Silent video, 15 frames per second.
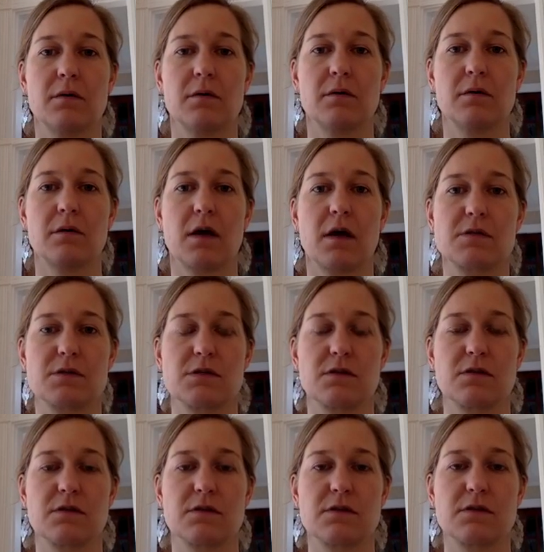a customer
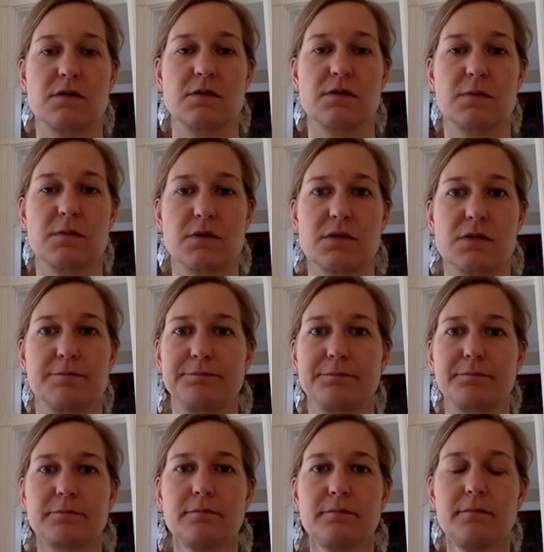service person.
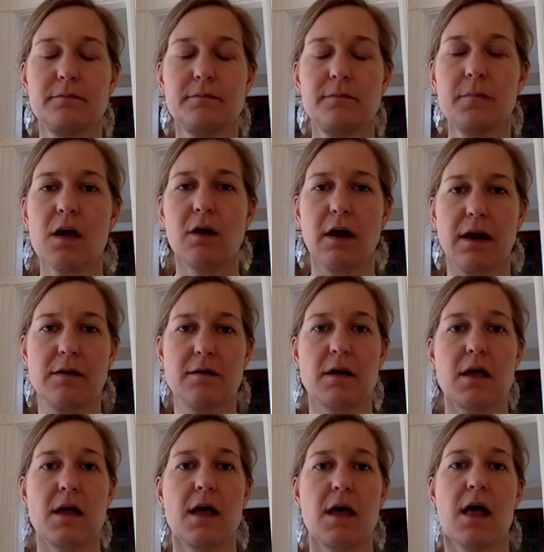All right.
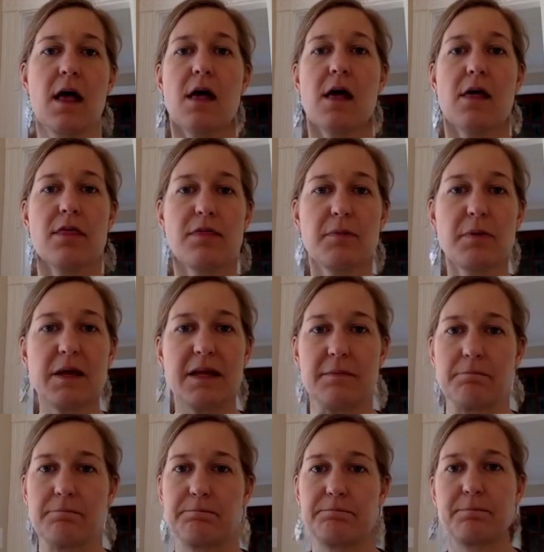3,
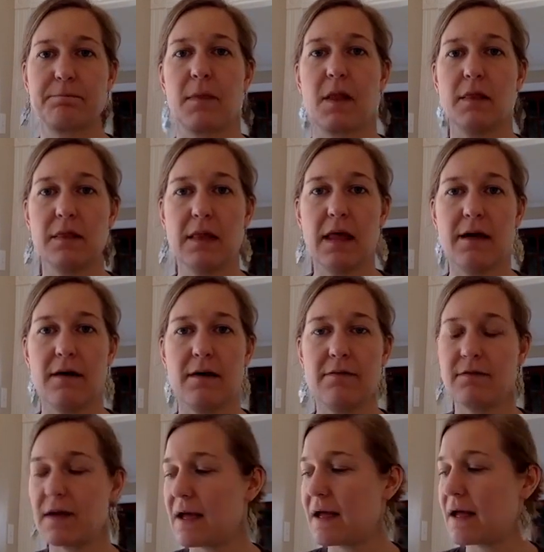love
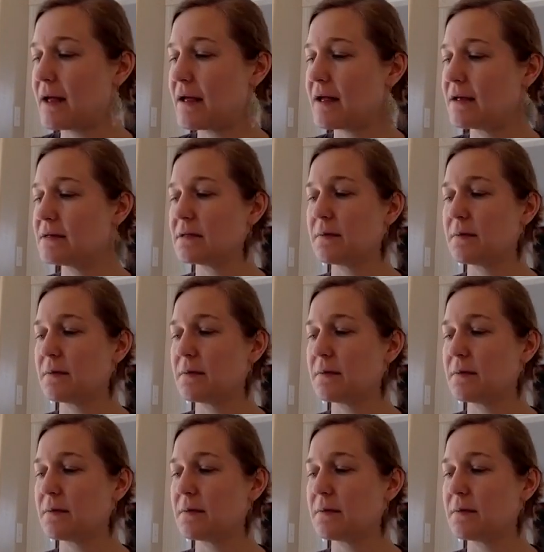and